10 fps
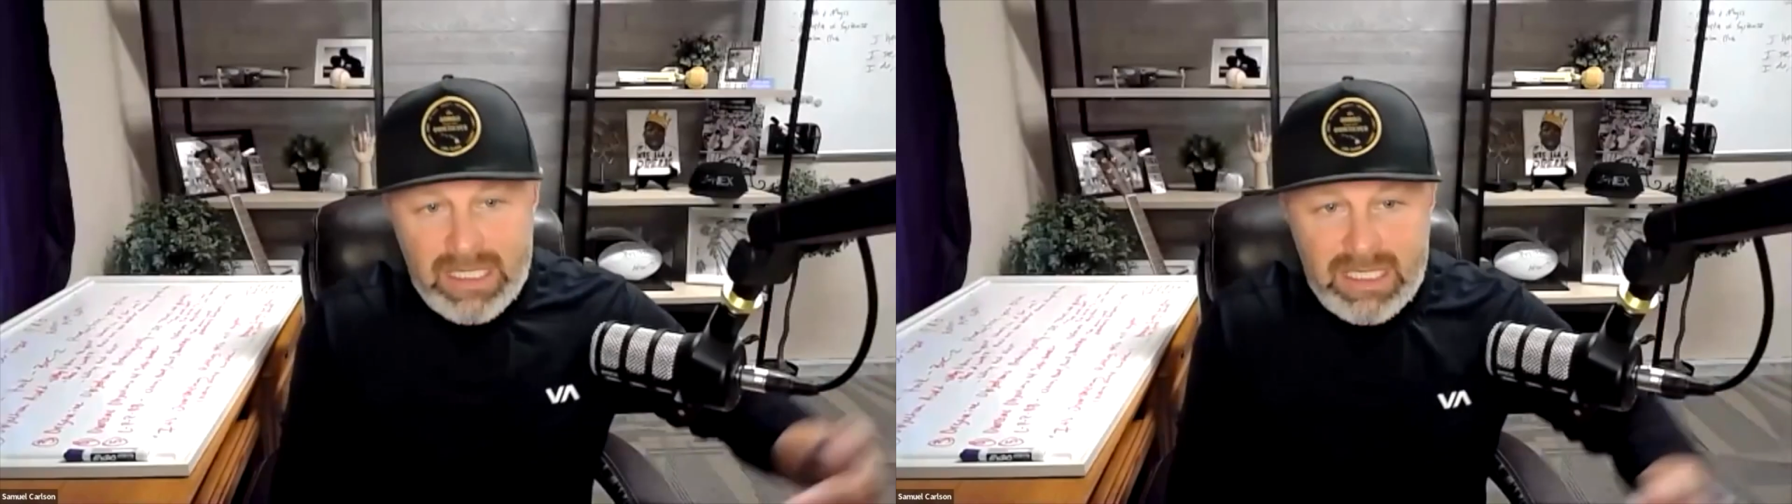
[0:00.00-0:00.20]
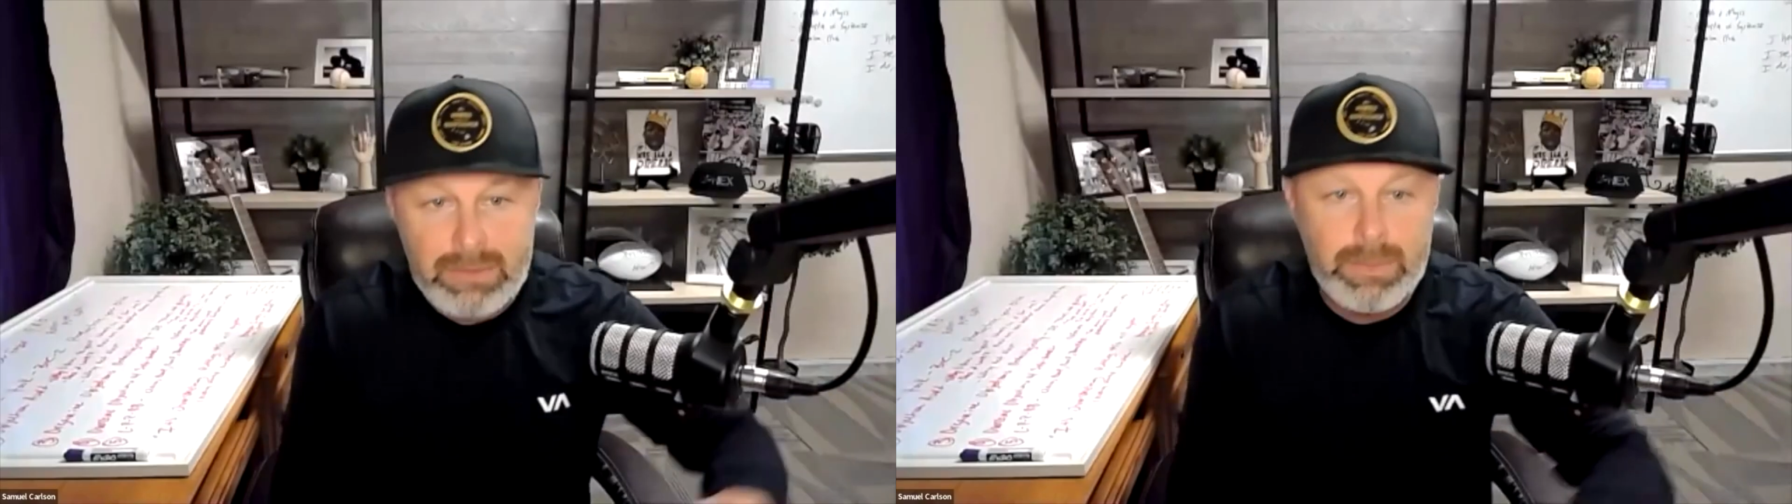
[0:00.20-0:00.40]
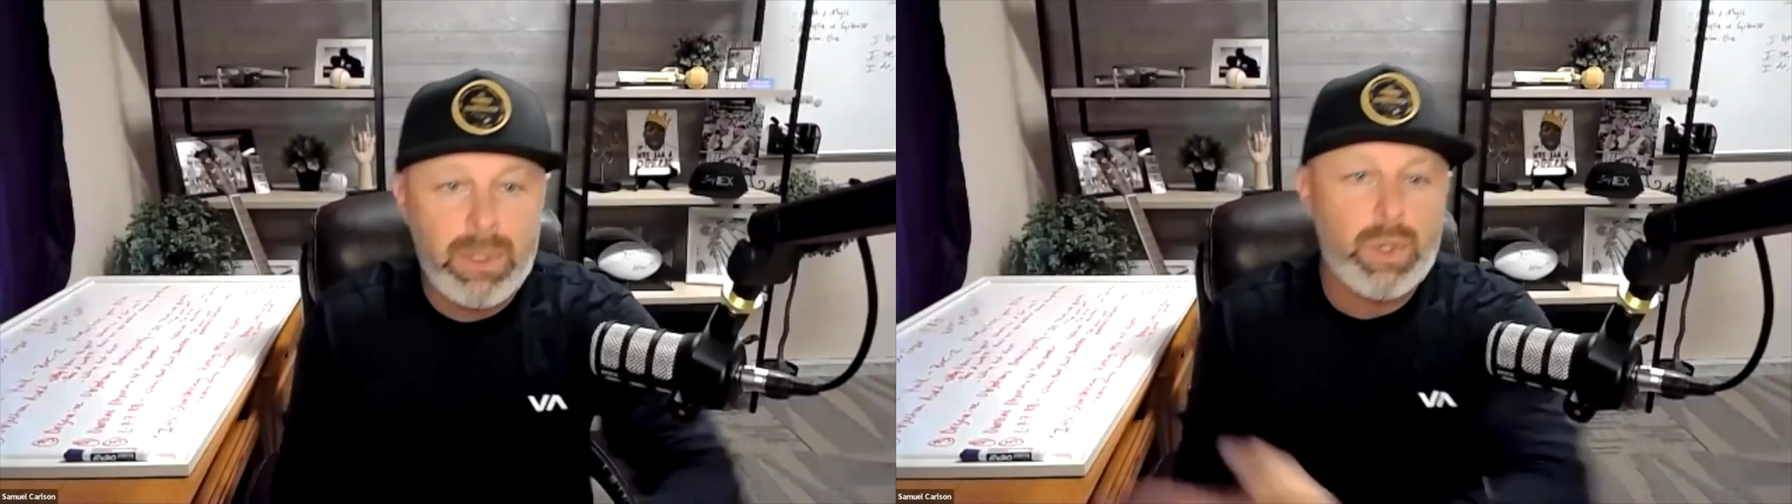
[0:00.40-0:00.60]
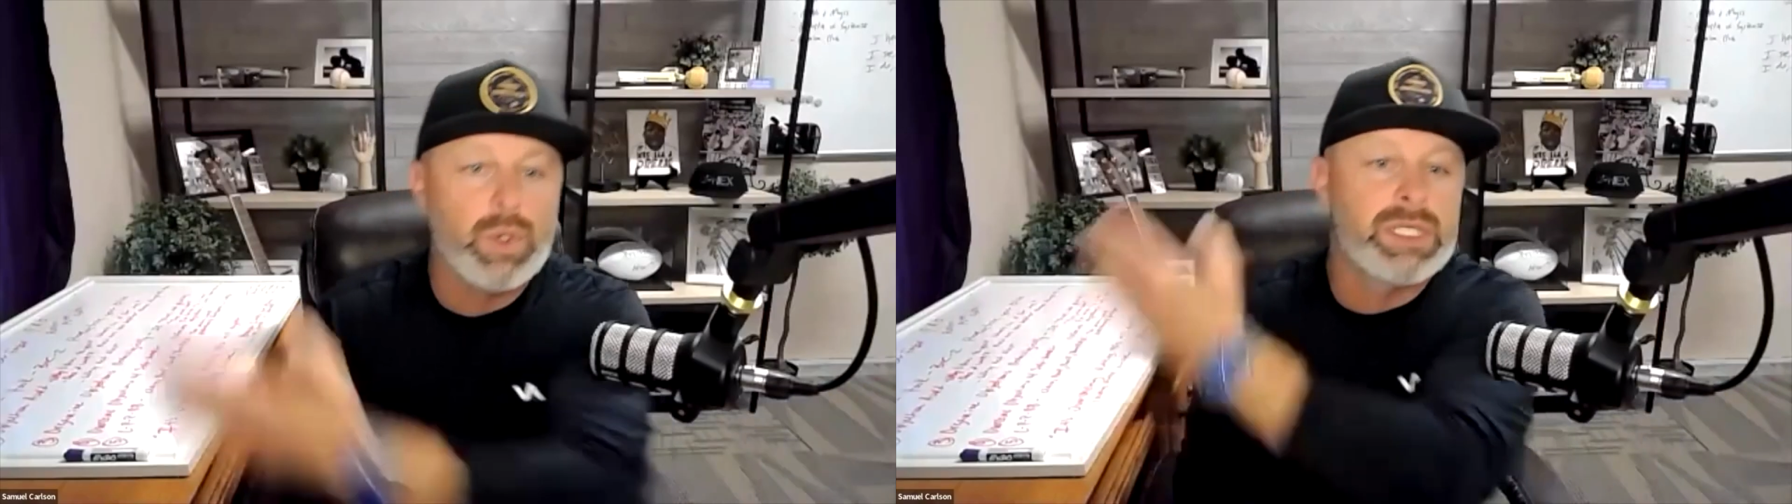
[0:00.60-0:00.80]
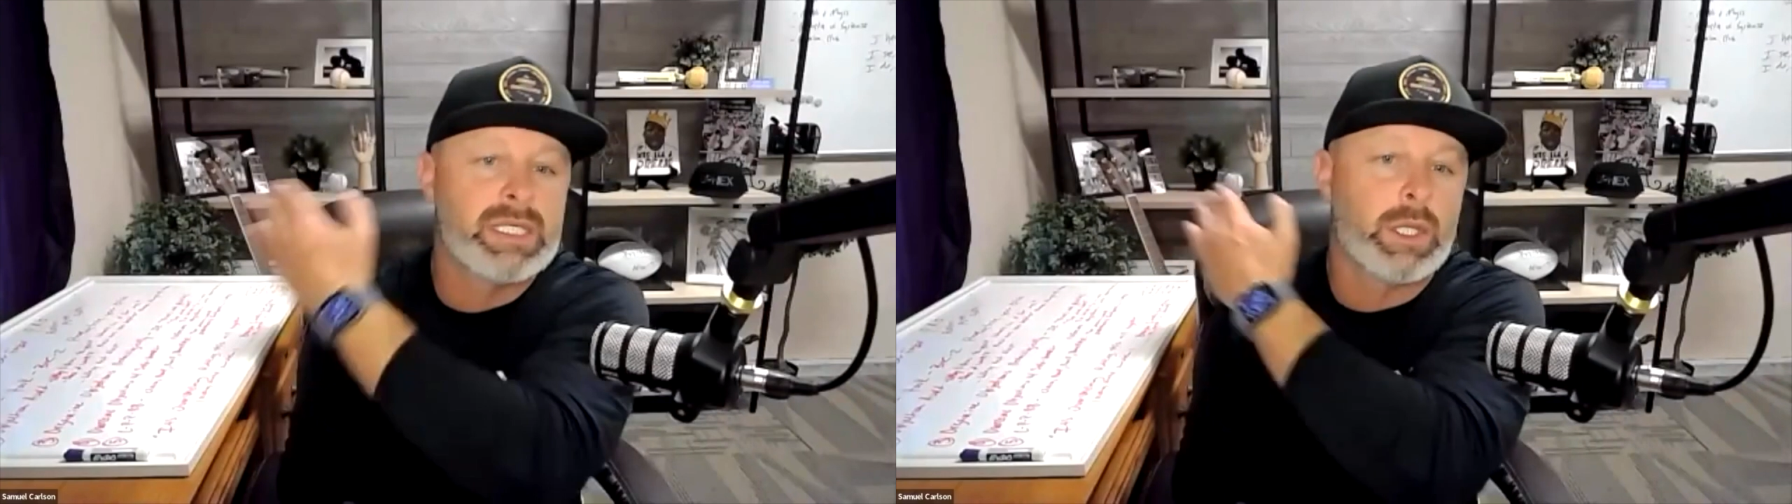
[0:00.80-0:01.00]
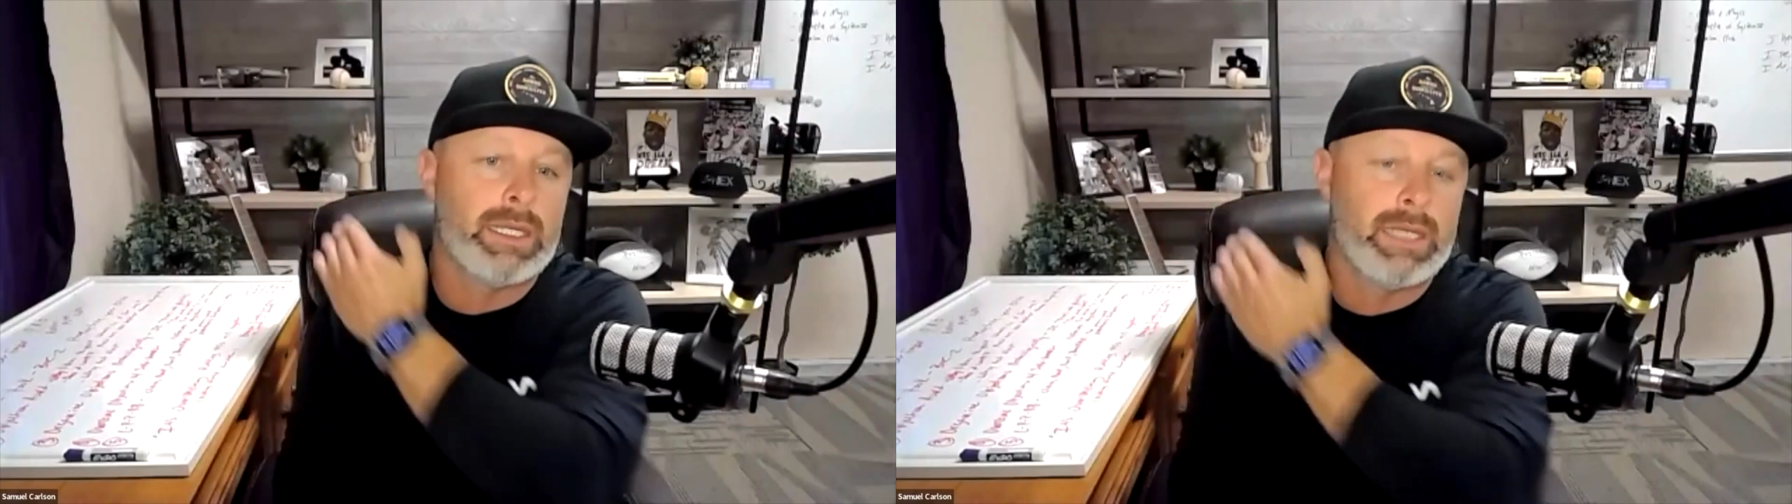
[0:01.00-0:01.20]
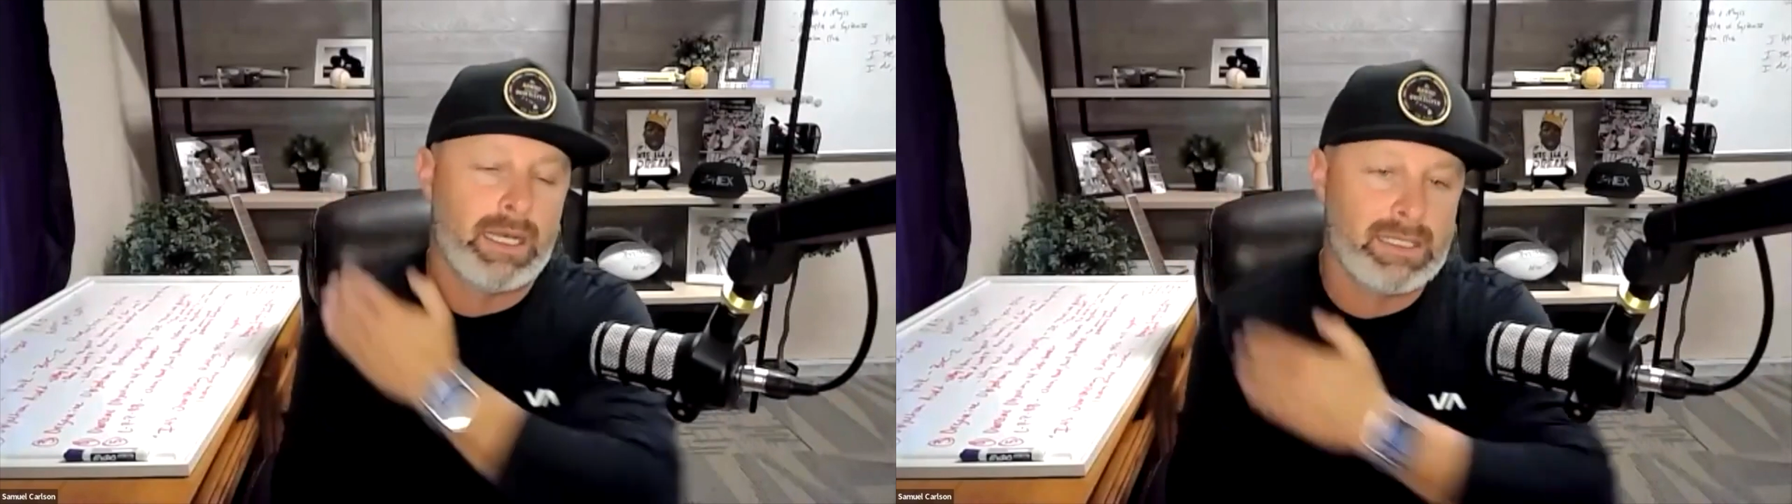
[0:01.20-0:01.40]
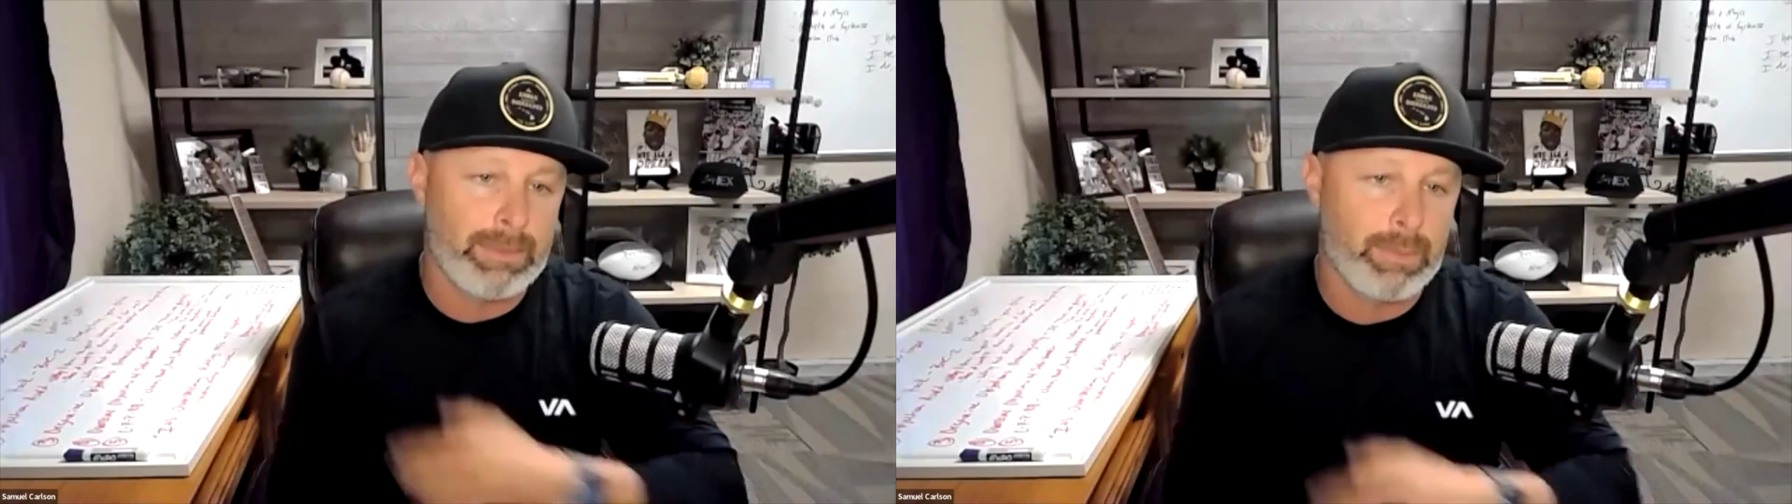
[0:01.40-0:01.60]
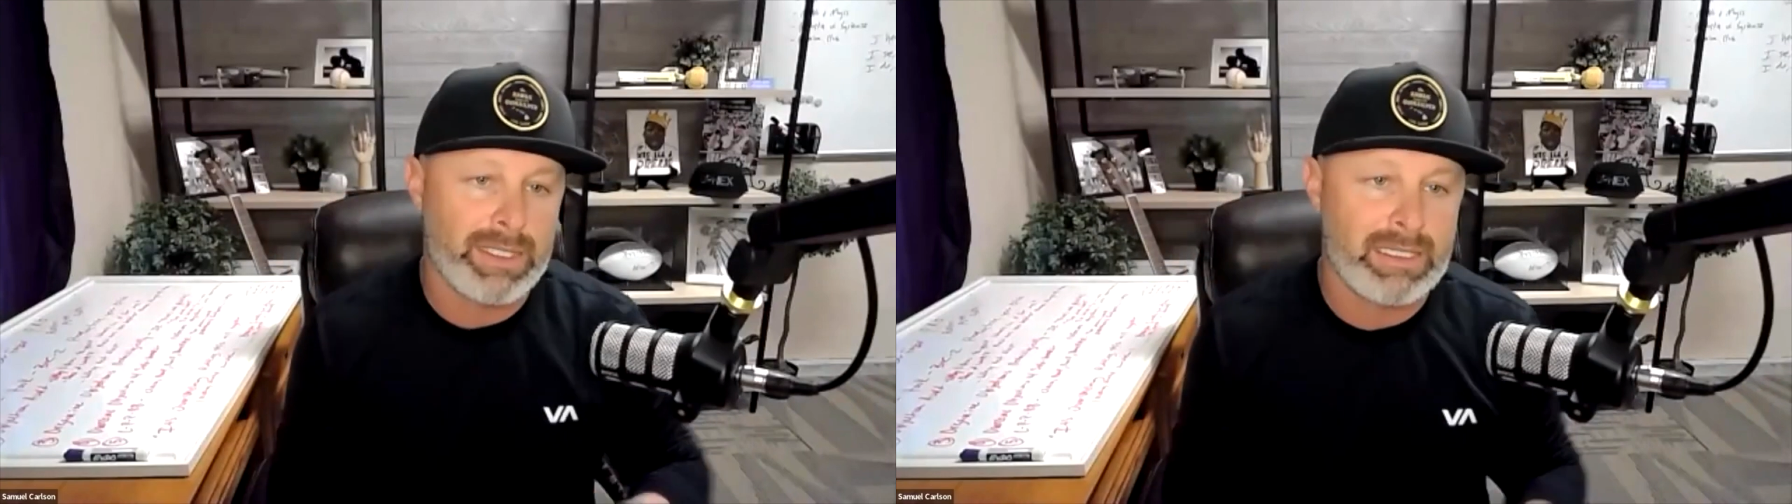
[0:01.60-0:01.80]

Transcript: smooth, slippery